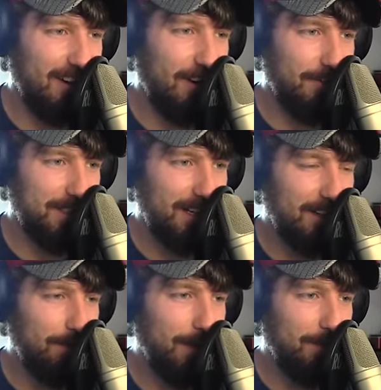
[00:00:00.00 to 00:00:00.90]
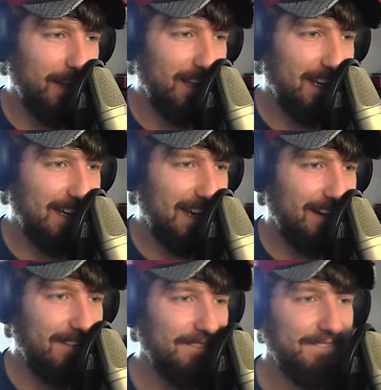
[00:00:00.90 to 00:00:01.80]
Oh, I'm scared to bend my leg
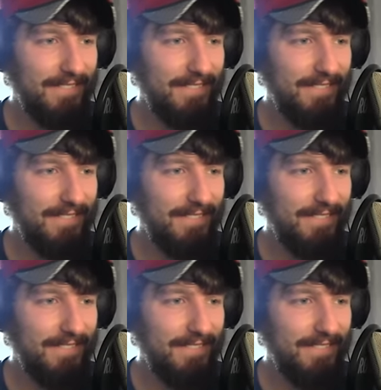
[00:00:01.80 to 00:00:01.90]
now.